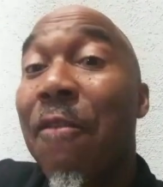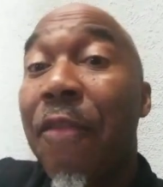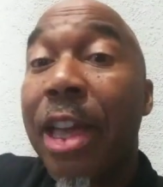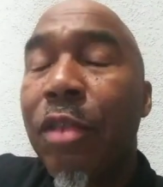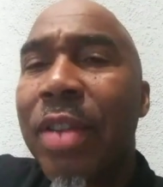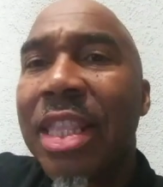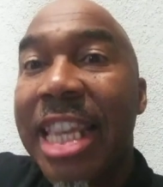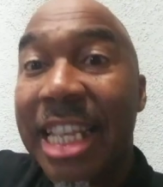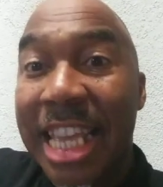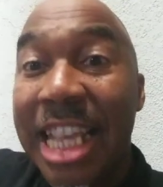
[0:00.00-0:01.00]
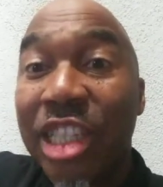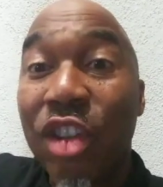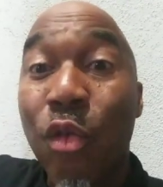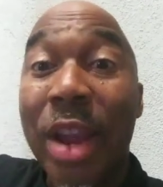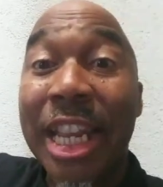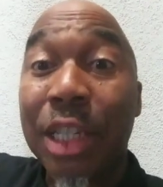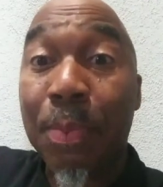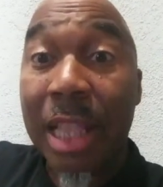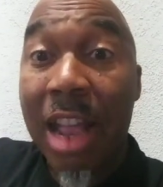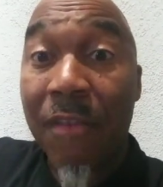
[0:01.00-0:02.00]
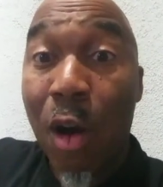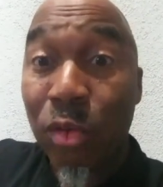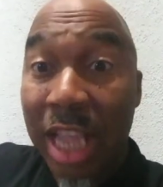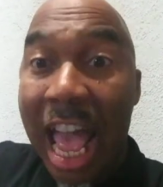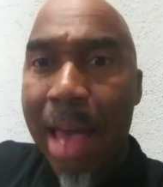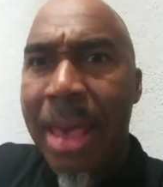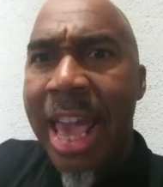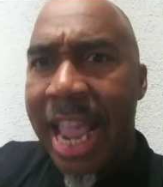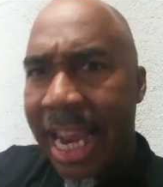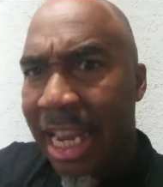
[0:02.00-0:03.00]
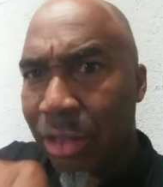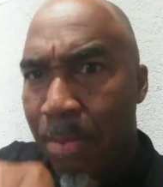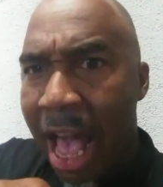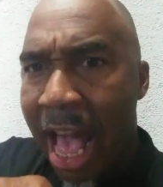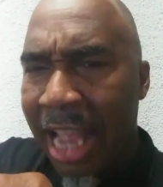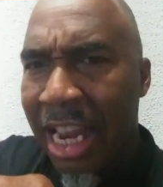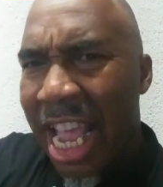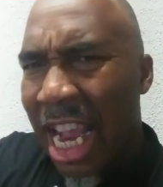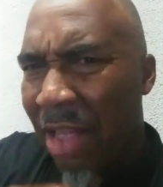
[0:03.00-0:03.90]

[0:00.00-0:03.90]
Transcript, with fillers: Federer thinks he's the greatest player of all time in his mind.